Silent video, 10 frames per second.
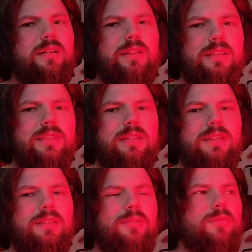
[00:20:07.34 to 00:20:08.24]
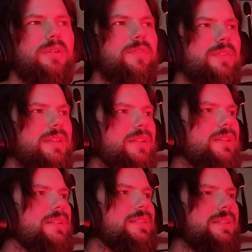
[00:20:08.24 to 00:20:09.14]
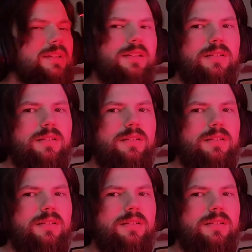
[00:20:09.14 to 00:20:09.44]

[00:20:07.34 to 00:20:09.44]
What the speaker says: I like the everything it does.